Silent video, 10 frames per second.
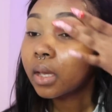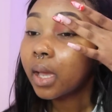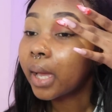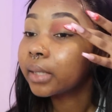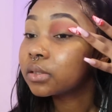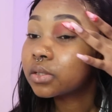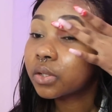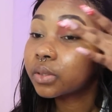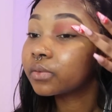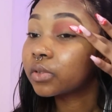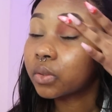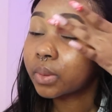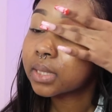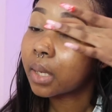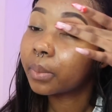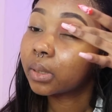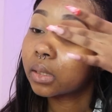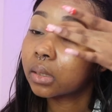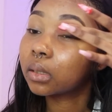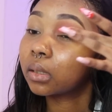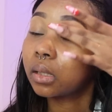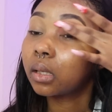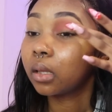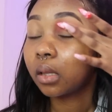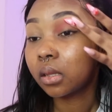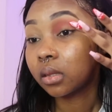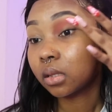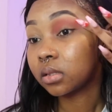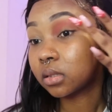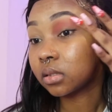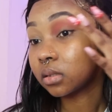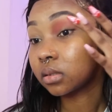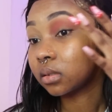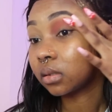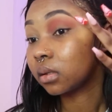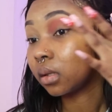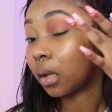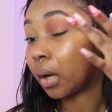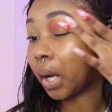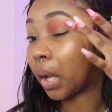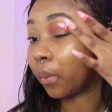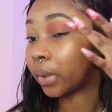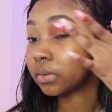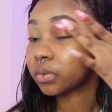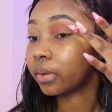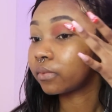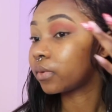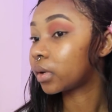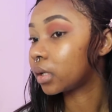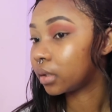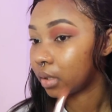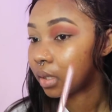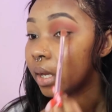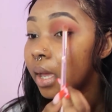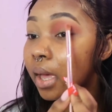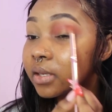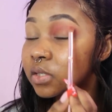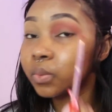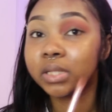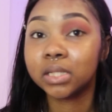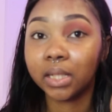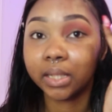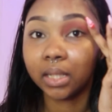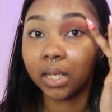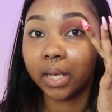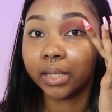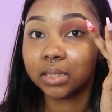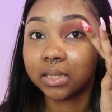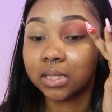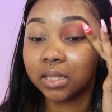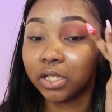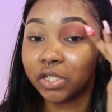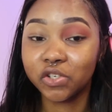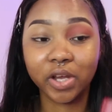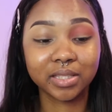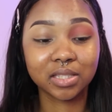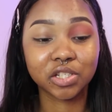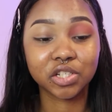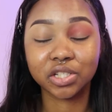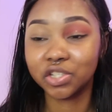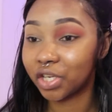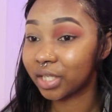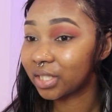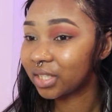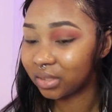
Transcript: I don't even know what's happening. This is not what I was going for. I just wanted like a light transition shade.